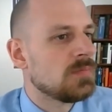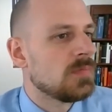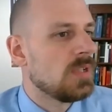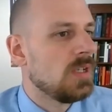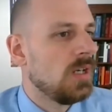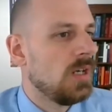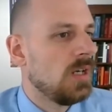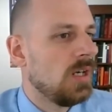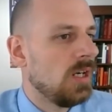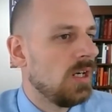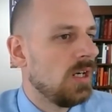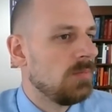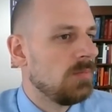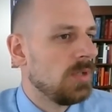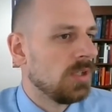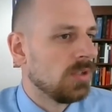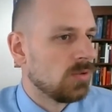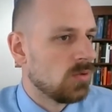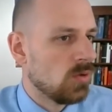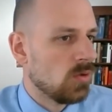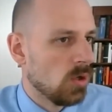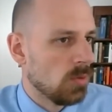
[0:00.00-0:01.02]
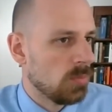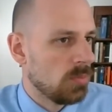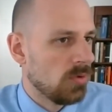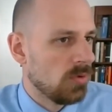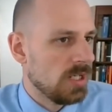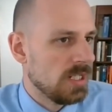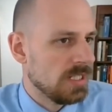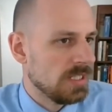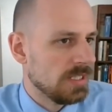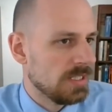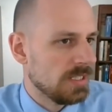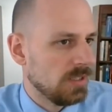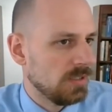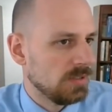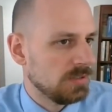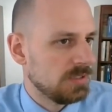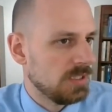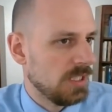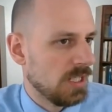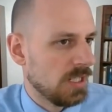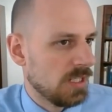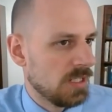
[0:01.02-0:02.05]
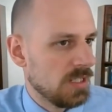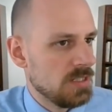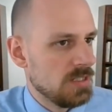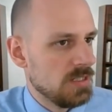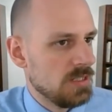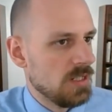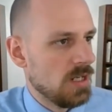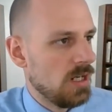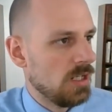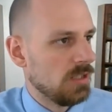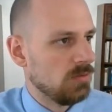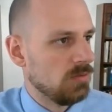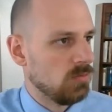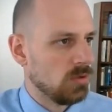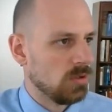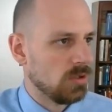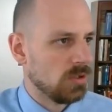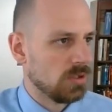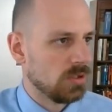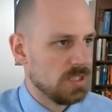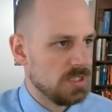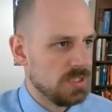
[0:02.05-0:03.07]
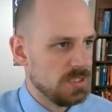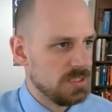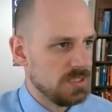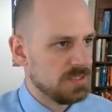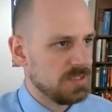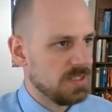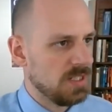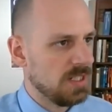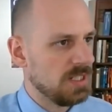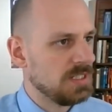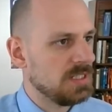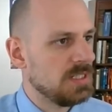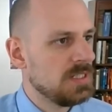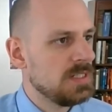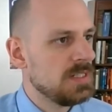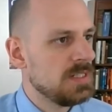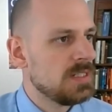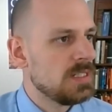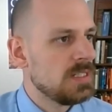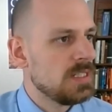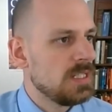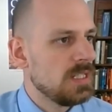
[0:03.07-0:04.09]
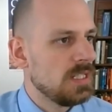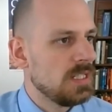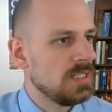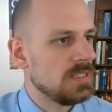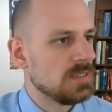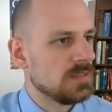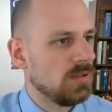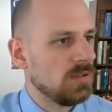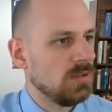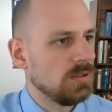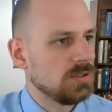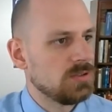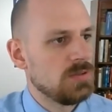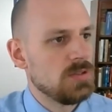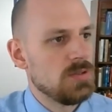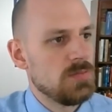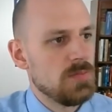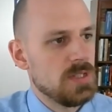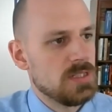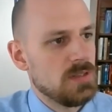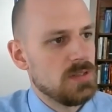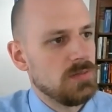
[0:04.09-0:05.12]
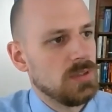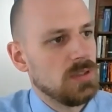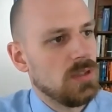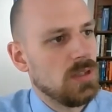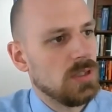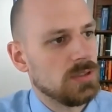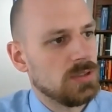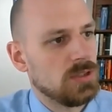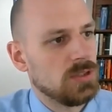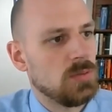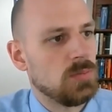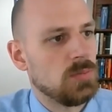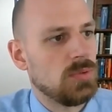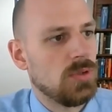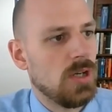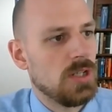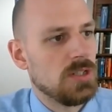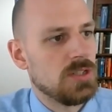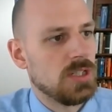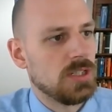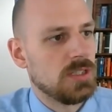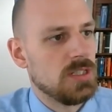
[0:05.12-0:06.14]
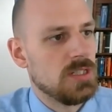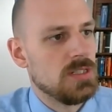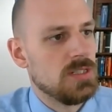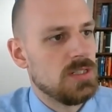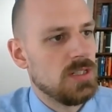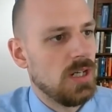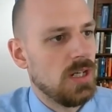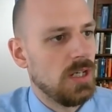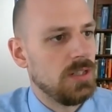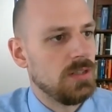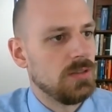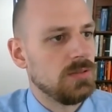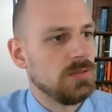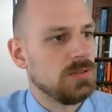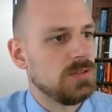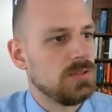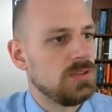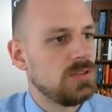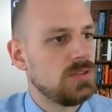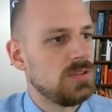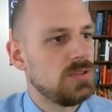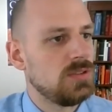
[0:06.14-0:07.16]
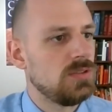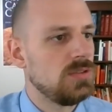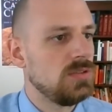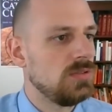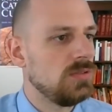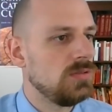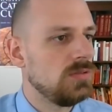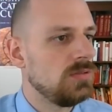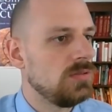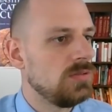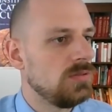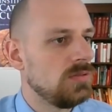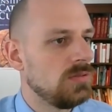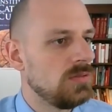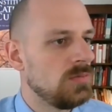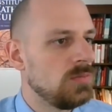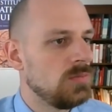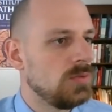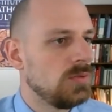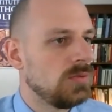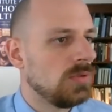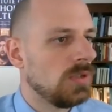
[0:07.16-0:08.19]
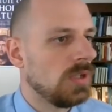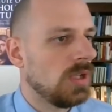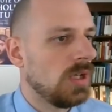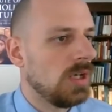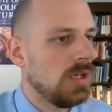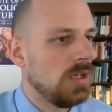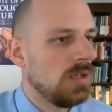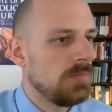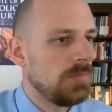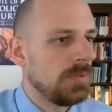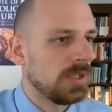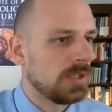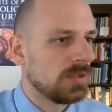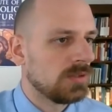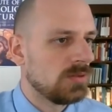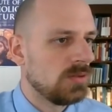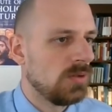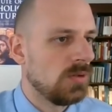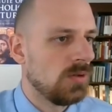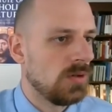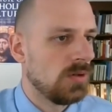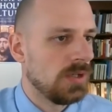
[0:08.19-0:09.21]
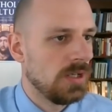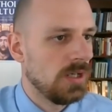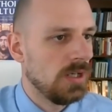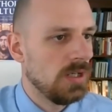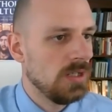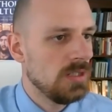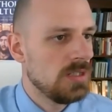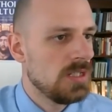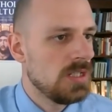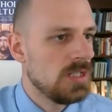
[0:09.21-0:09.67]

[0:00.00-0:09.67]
Um, incorporating Celtic knot work in the design. He is also in the midst of a long term project entitled Summula Pictoria,